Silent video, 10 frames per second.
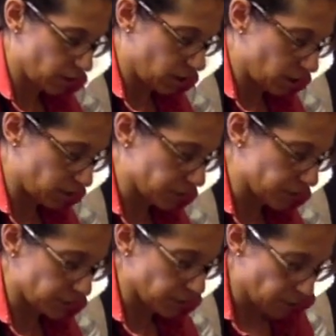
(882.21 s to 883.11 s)
if you've
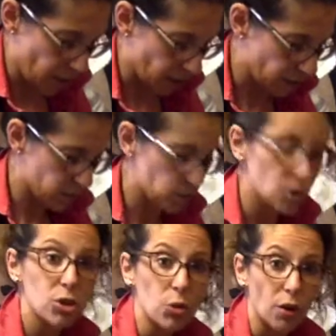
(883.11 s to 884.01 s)
done the math,
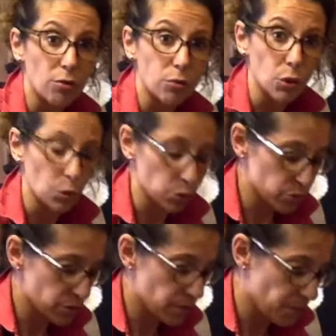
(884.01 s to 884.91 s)
12 rolls.